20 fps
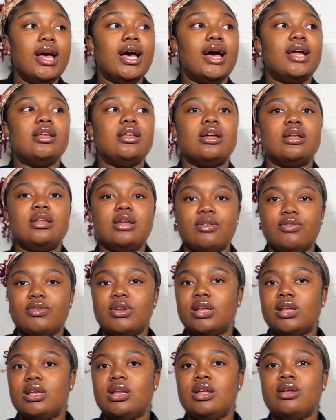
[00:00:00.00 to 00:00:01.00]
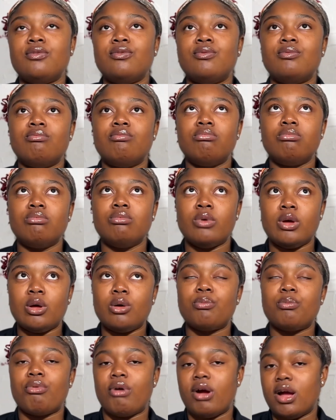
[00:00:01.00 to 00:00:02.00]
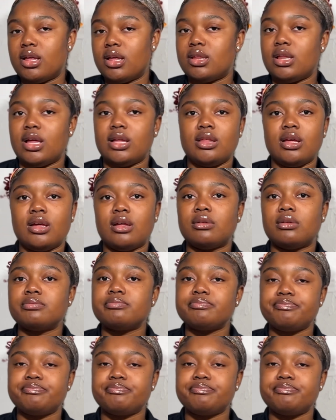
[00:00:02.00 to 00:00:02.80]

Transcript: and they are definitely well priced. Like, yeah,